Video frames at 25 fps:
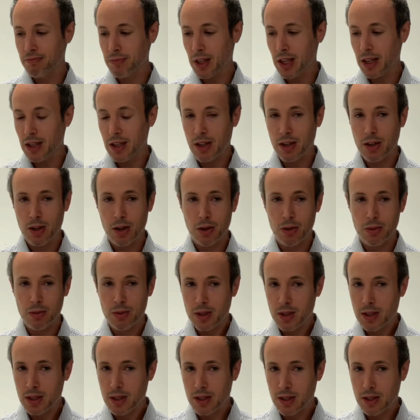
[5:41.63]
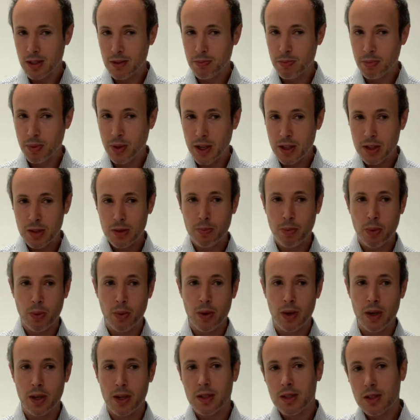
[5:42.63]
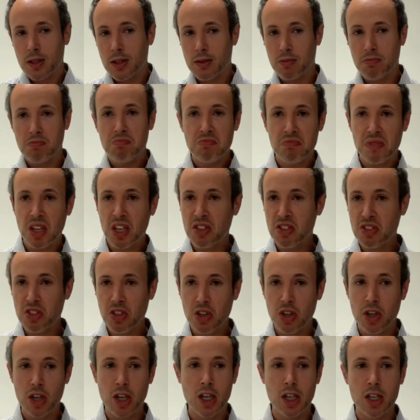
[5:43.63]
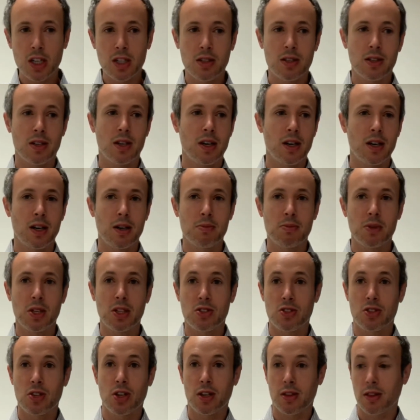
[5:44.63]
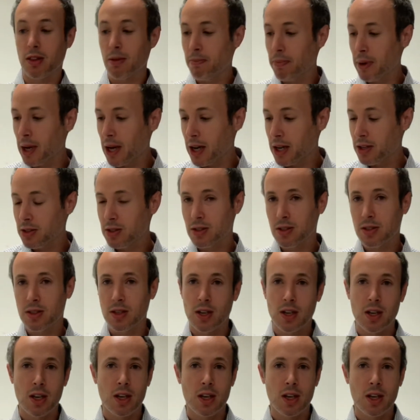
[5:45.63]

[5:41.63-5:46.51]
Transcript: You know, price point, it's good. It's not the best.